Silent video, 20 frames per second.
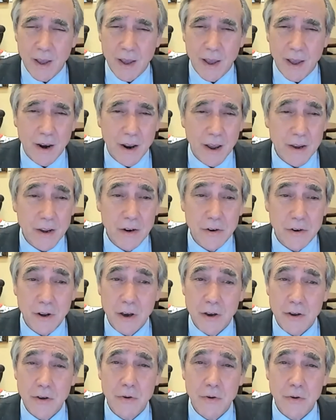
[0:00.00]
And I can
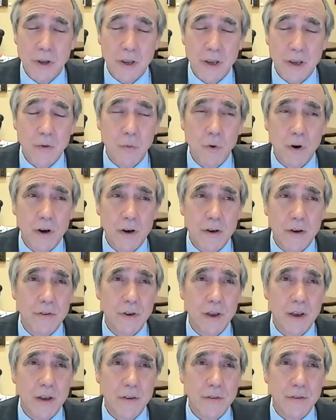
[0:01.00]
tell you, it was
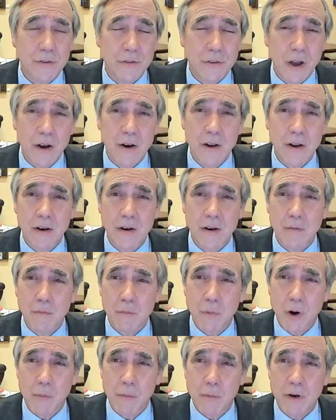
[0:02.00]
a stunning
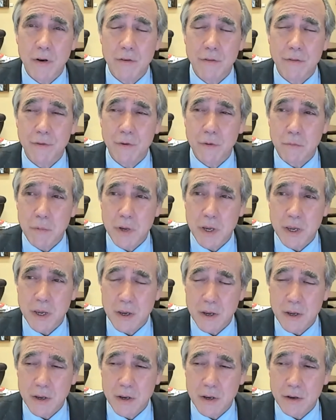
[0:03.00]
moment for
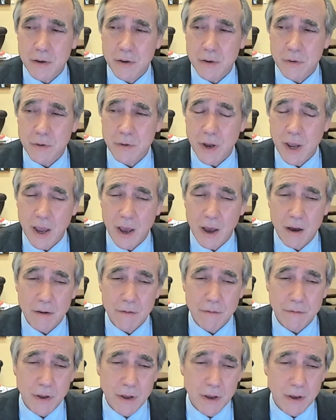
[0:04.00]
me to
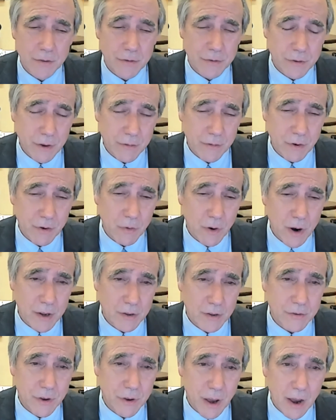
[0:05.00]
have a civil
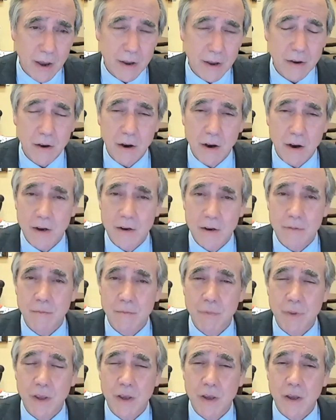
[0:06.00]
rights icon
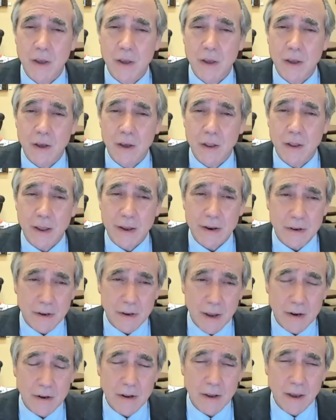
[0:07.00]
like
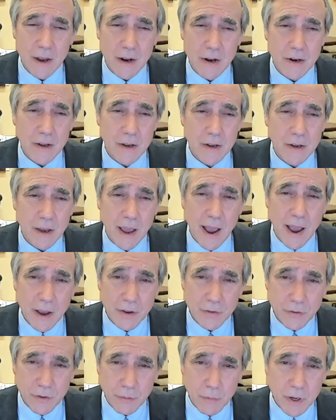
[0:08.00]
Ted Kennedy
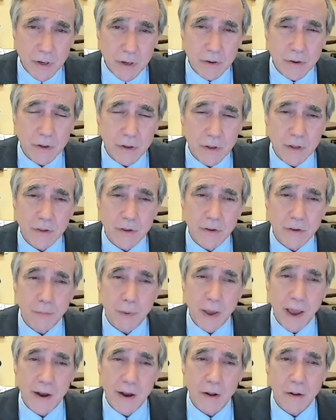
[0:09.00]
ask me to lead this
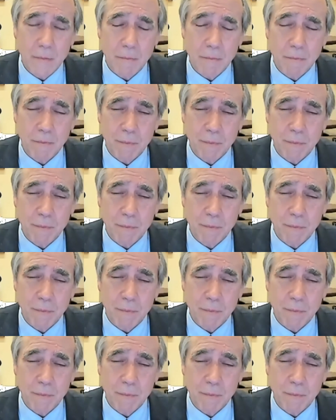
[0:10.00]
battle.